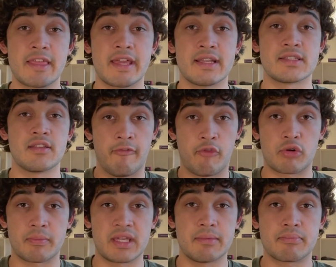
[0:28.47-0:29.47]
things for
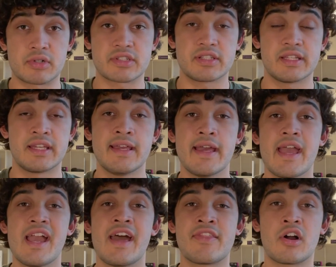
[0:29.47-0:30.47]
me personally,
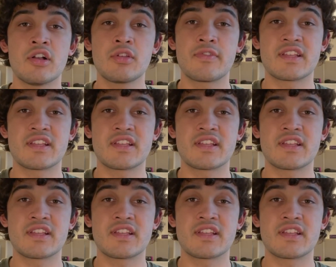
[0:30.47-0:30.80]
and they're also